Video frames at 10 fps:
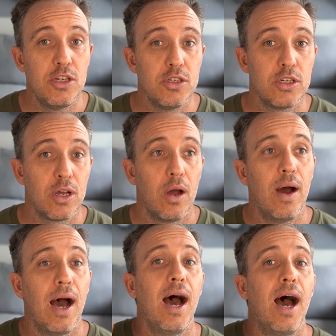engine to go,
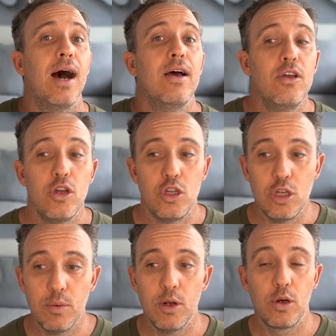aha,
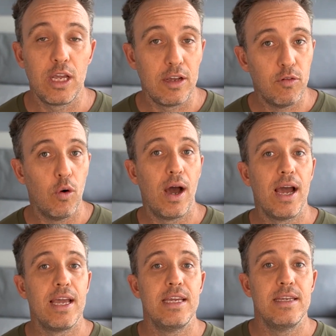you are looking for
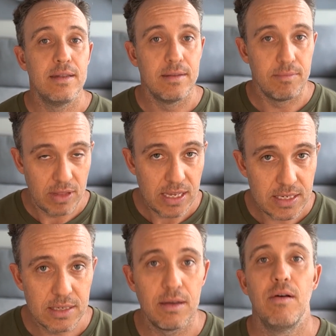
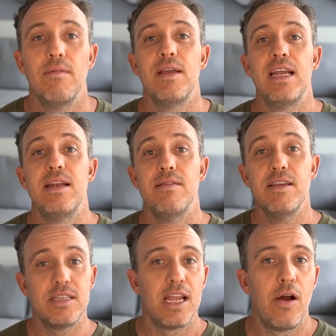this in
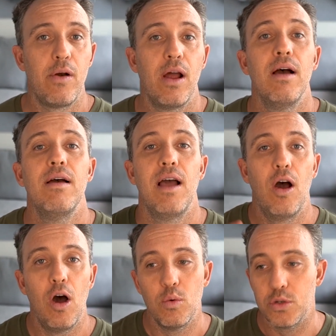this area,
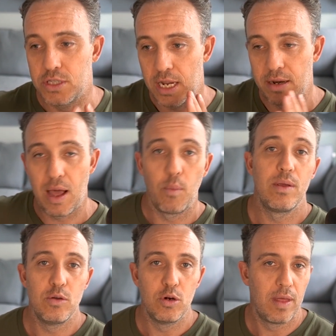I will send
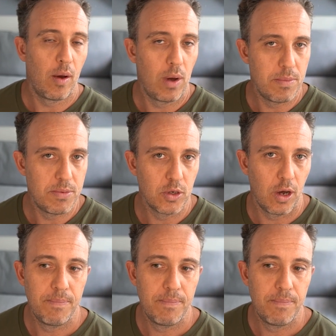you to that website.